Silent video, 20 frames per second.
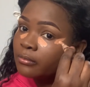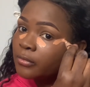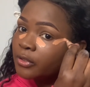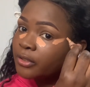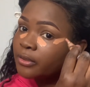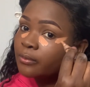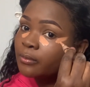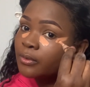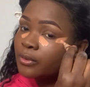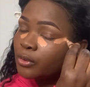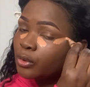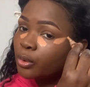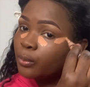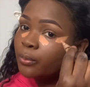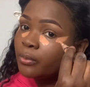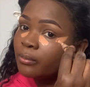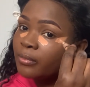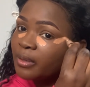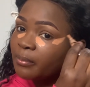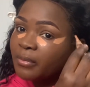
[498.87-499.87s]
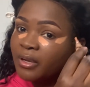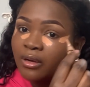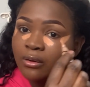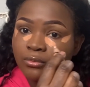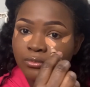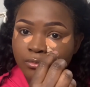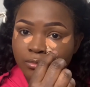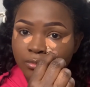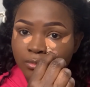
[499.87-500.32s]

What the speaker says: I don't want to open my mouth.